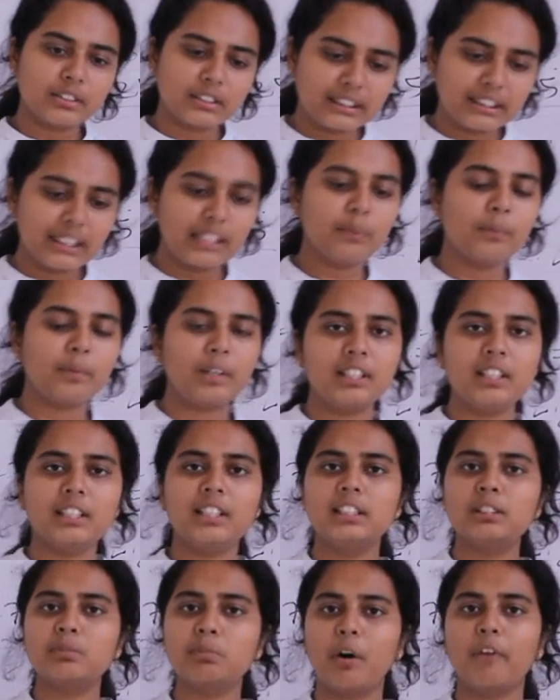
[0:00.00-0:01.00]
see whether
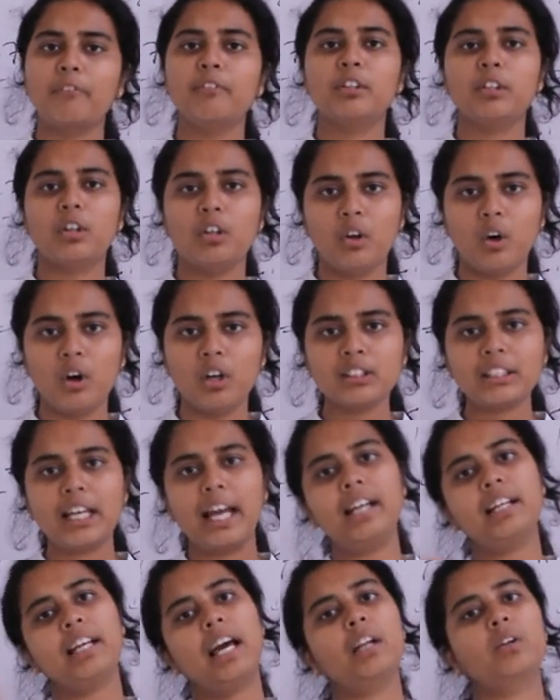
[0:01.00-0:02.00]
there is profit or loss
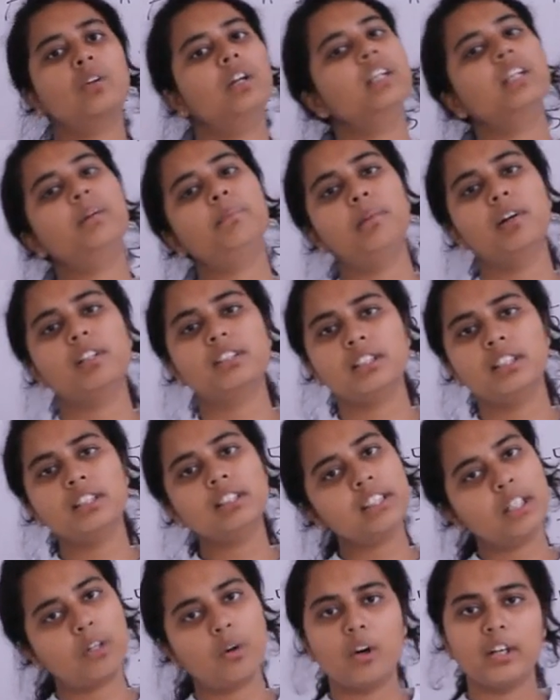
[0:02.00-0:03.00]
and calculate the
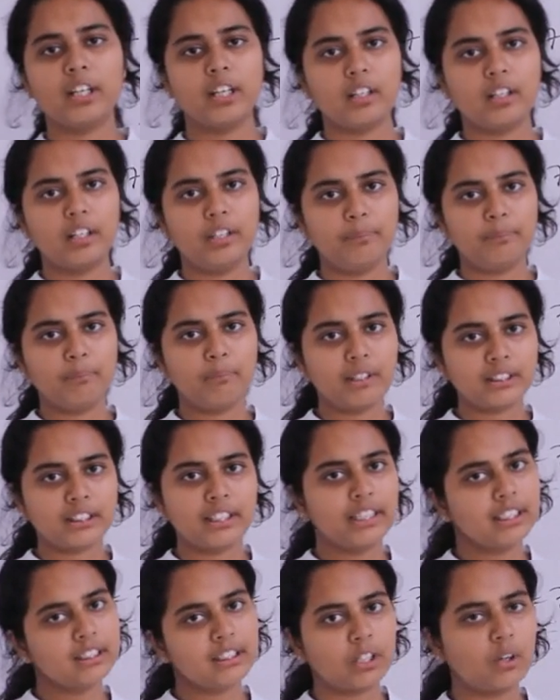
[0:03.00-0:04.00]

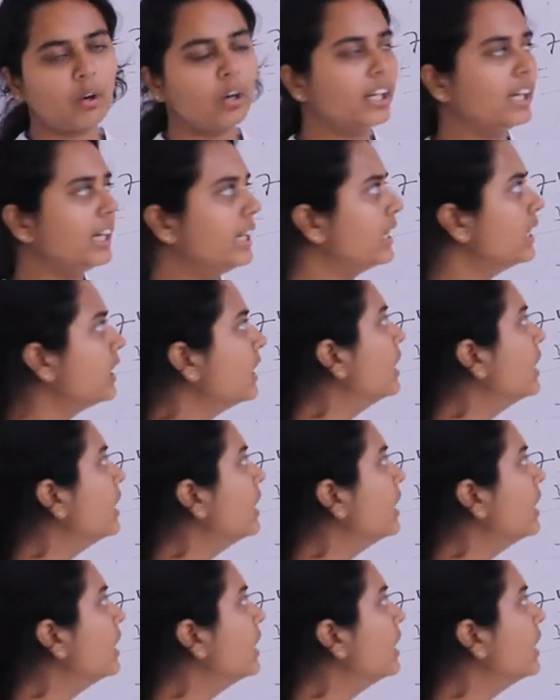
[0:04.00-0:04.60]
percentage accordingly.